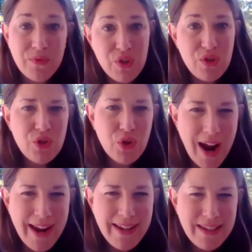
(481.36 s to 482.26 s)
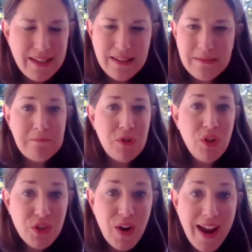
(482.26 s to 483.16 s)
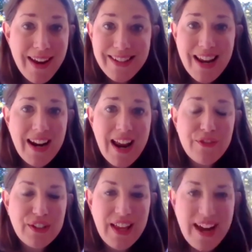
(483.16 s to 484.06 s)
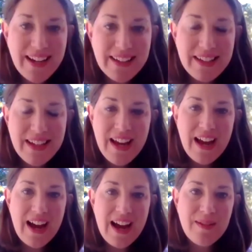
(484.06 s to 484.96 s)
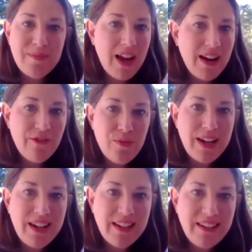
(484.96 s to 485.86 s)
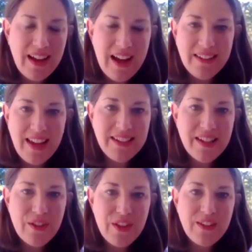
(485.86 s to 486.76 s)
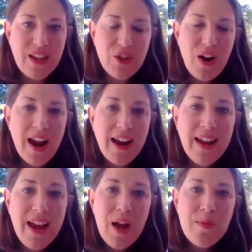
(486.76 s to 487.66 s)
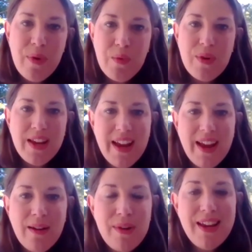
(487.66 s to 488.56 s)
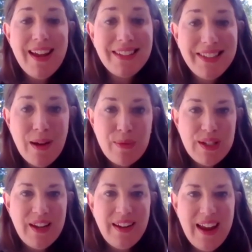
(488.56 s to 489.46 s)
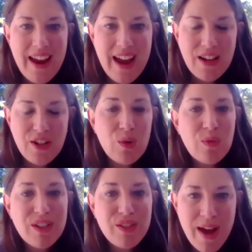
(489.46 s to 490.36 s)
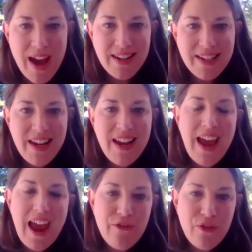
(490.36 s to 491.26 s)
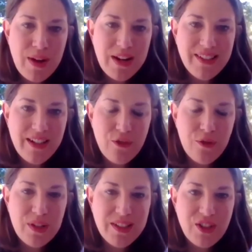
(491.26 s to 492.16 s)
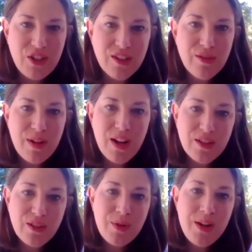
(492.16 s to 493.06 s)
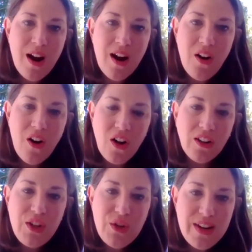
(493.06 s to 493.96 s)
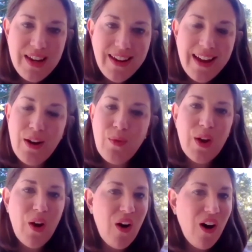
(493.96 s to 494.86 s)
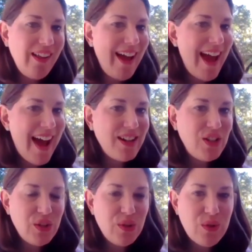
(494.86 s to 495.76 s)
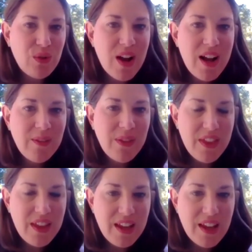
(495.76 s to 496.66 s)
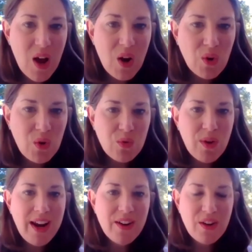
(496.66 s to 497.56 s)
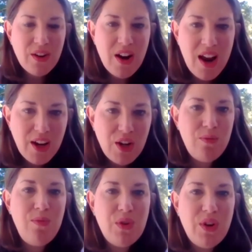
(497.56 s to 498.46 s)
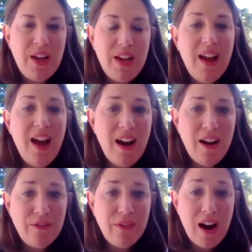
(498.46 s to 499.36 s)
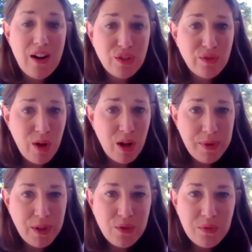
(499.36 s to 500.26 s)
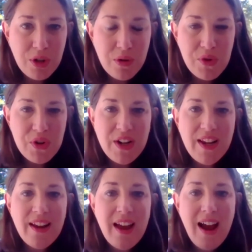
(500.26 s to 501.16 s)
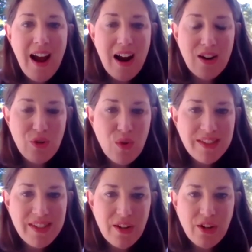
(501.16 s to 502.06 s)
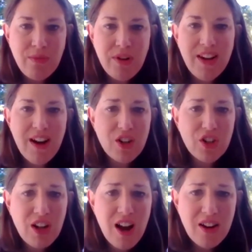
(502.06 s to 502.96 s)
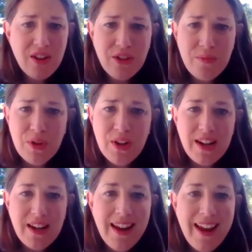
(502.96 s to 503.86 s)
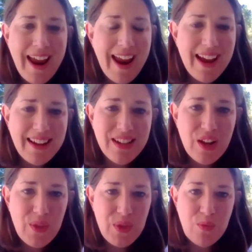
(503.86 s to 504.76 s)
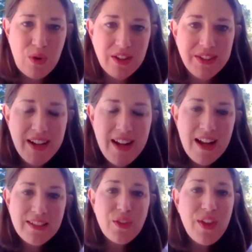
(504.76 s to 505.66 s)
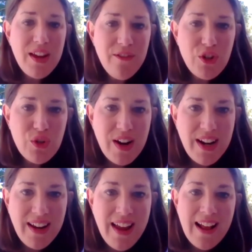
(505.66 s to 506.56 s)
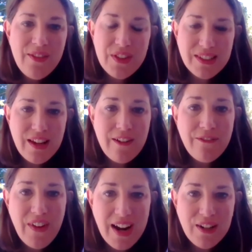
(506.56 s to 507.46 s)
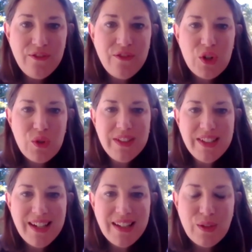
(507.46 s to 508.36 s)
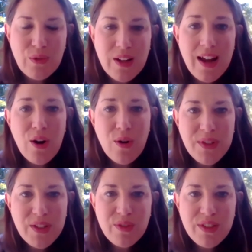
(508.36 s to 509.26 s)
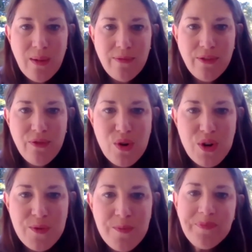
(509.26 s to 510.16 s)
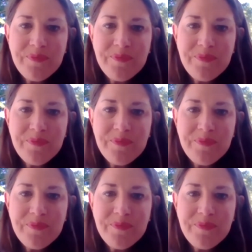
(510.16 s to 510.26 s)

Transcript: Do you try it? You can try it and not have to like it. Not everybody likes everything they try, but we can be accepting and respect everybody's different positions, because we are all unique and we all add to the greater community of our small pilgrim community, our North Center community, our Chicago community, and the world. So thank you for joining this final virtual Sunday school. I hope this was helpful for you.